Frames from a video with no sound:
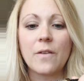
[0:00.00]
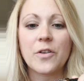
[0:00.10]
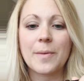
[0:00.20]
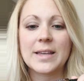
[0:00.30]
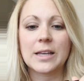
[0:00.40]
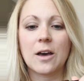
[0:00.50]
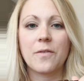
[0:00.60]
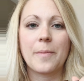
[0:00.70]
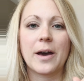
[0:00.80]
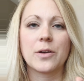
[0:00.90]
for myself
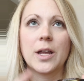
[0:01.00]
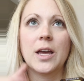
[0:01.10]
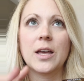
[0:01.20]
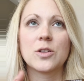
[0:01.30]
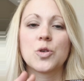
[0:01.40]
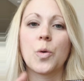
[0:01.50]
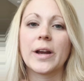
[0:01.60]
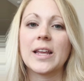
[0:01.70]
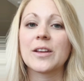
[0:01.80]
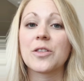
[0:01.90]
about
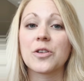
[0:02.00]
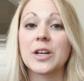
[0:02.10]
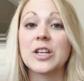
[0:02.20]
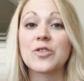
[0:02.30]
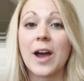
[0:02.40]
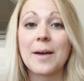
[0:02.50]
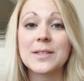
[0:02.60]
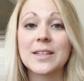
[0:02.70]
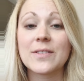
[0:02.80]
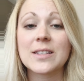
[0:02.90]
20 to 30
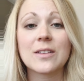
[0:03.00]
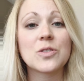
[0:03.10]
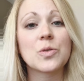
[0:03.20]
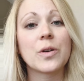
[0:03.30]
drops of essential